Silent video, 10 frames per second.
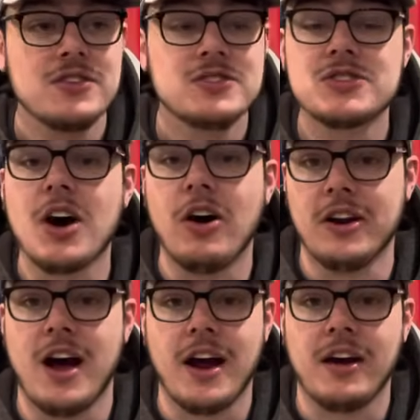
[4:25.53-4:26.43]

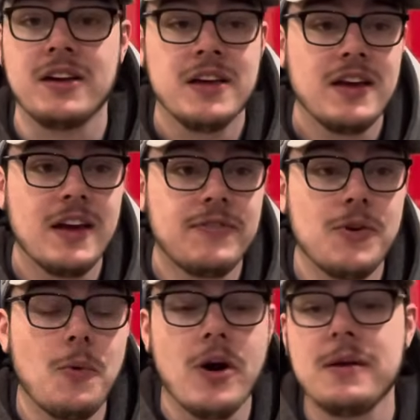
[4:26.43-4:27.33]
Solid hire. If
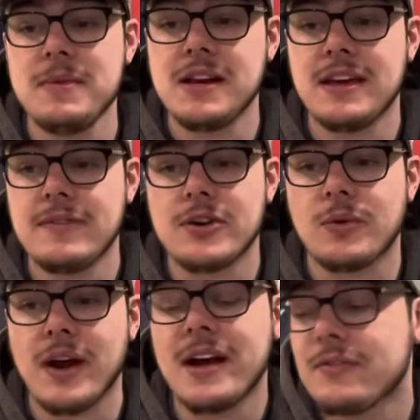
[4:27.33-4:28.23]
you wanted me to give a
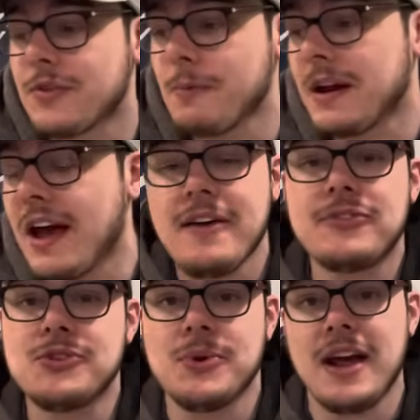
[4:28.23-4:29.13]
grade from an
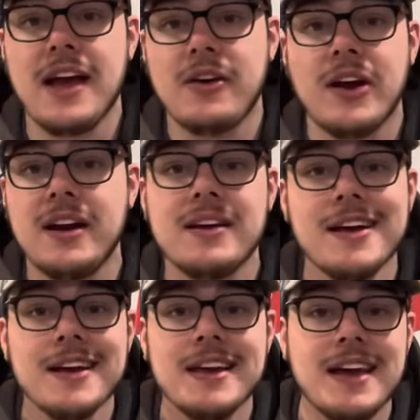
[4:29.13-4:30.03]
F to an A grade,
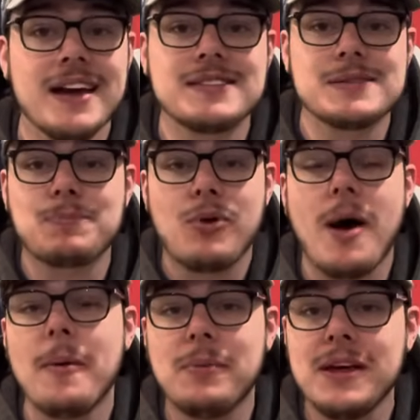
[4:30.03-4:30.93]
he gets
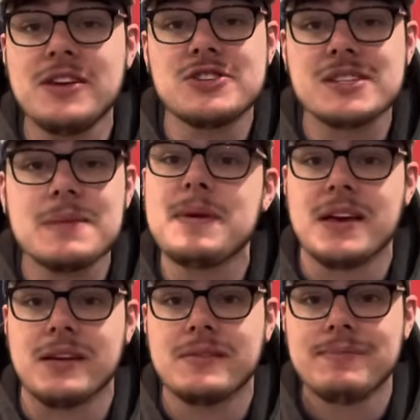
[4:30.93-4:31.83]
probably just a
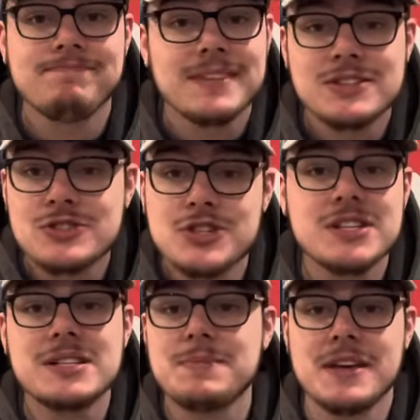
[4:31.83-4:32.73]
B. It's
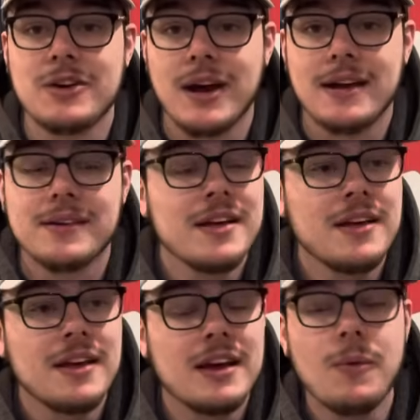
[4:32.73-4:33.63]
just a B grade.
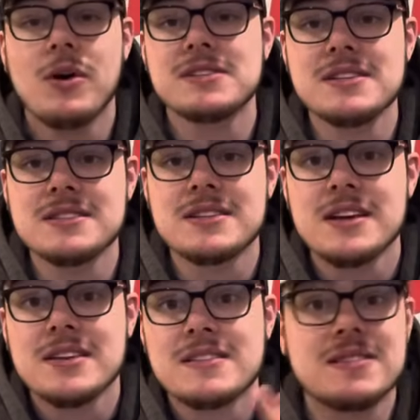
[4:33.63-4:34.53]
It wasn't
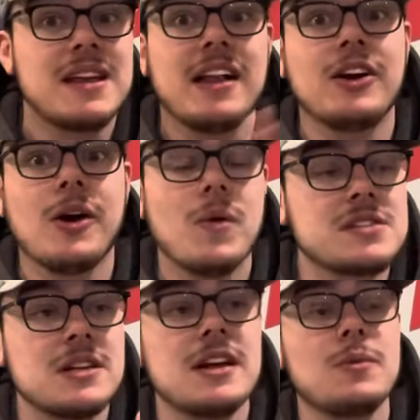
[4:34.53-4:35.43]
stellar, it
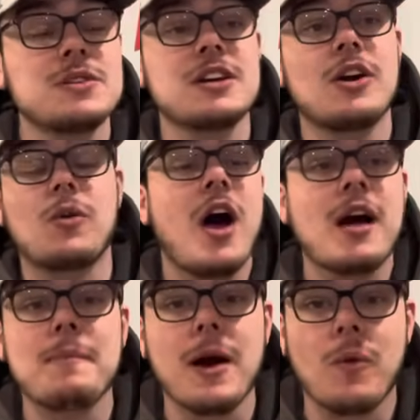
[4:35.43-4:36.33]
wasn't gonna
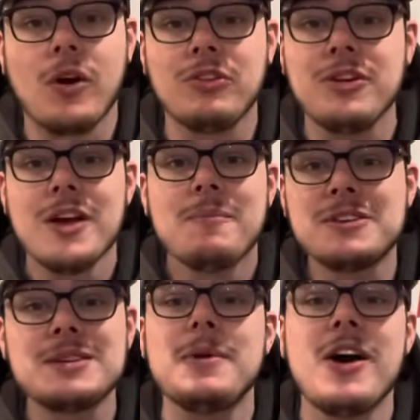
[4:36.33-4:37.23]
rock my world,
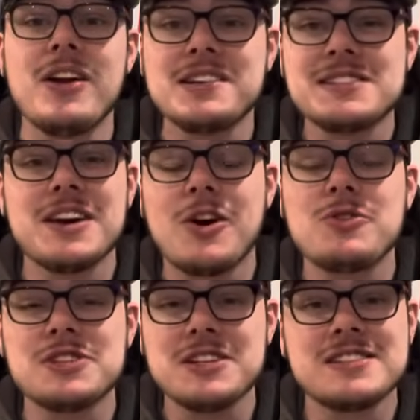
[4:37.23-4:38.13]
but to be honest, a
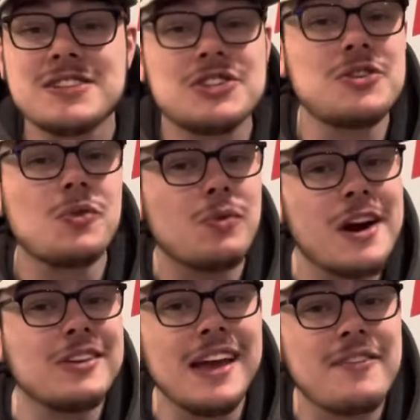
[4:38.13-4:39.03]
coaching decision
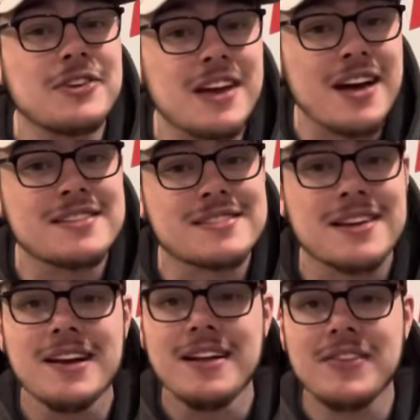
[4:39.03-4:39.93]
rarely ever does.
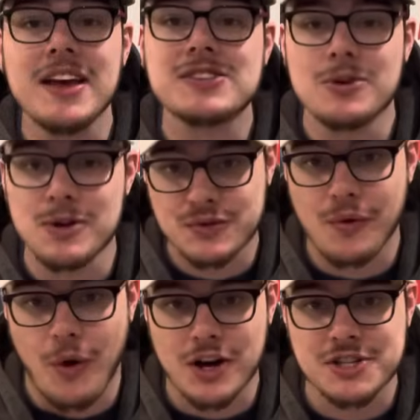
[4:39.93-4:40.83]
Thanks so much for
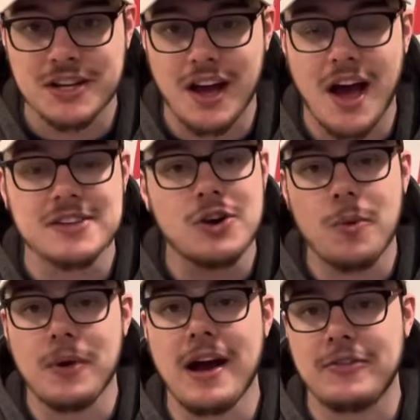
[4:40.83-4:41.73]
watching, guys.
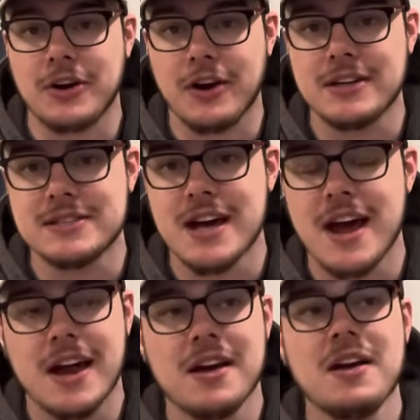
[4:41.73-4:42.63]
Hope you're having a great
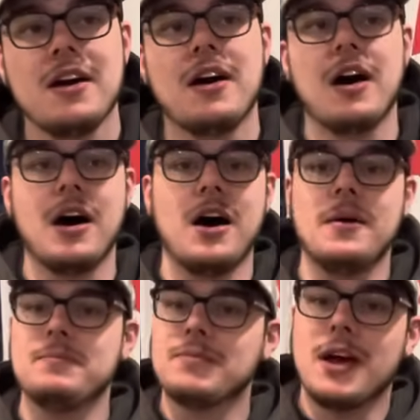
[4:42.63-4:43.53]
day,
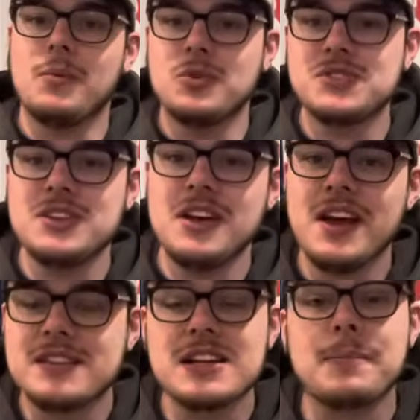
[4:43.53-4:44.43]
and we'll see you
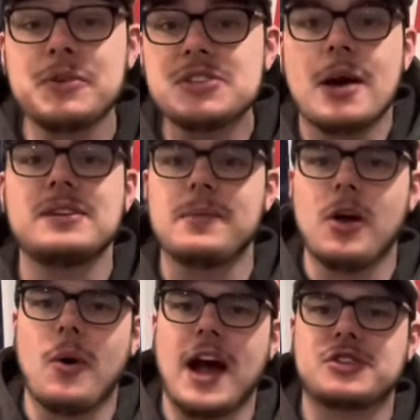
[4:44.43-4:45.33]
next time. Please comment down
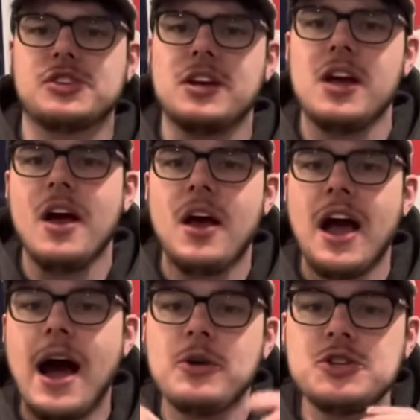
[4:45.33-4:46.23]
below, actually,
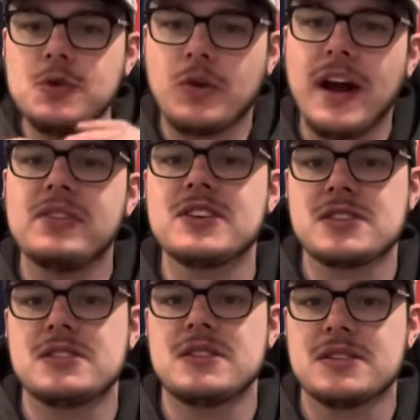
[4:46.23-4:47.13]
how would you grade
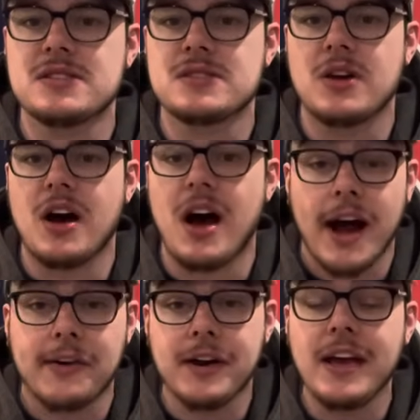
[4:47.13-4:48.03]
this
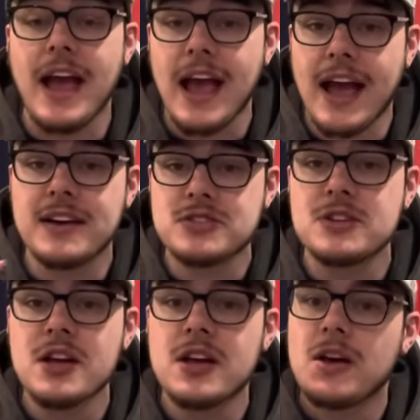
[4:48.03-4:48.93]
hiring, and
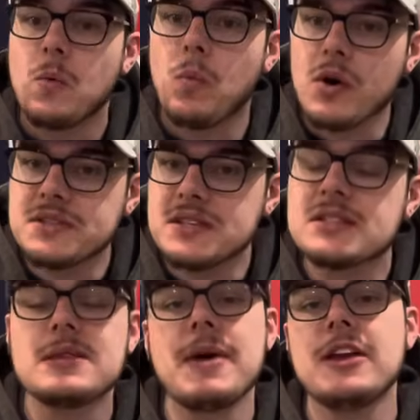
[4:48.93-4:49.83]
was this
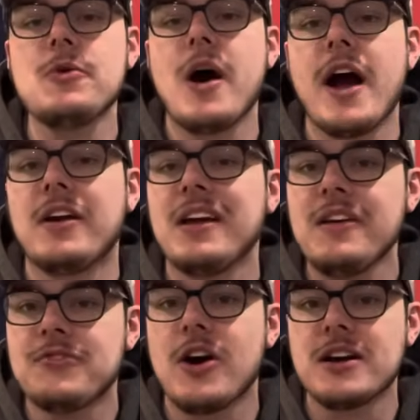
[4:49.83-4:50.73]
the man you hired?
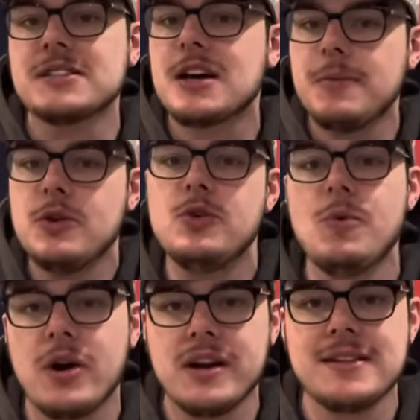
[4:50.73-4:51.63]
If not, tell me who you
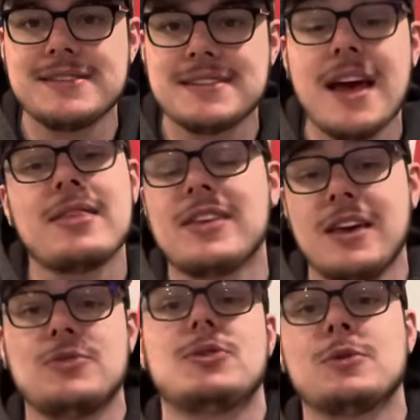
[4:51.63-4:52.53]
wanted instead.
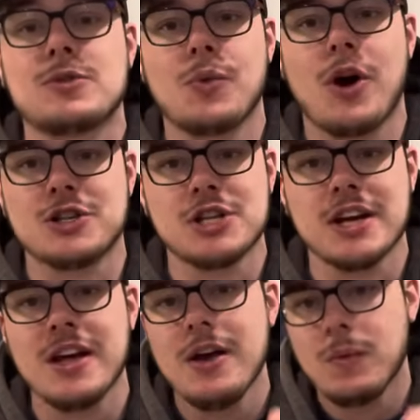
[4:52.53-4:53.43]
Thank you so much for
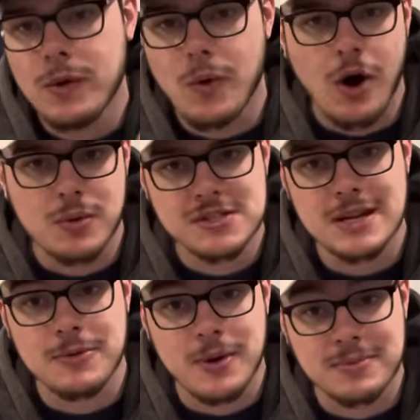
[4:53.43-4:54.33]
watching. We will always
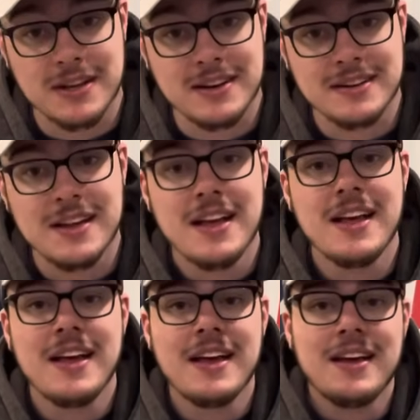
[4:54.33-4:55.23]
keep you updated,
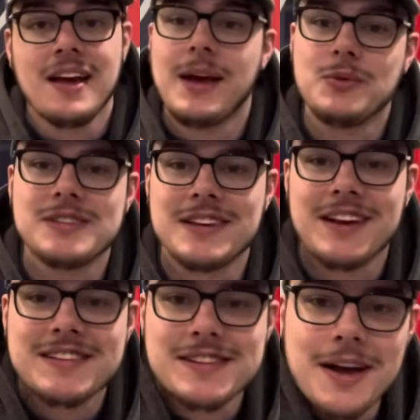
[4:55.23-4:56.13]
and we'll see you
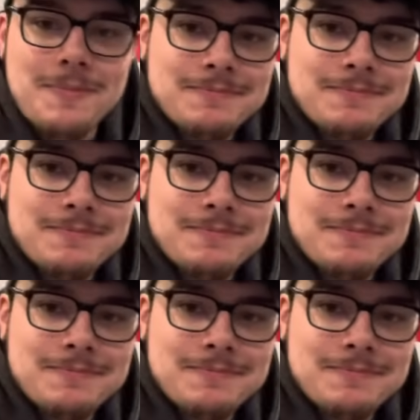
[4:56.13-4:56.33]
next time.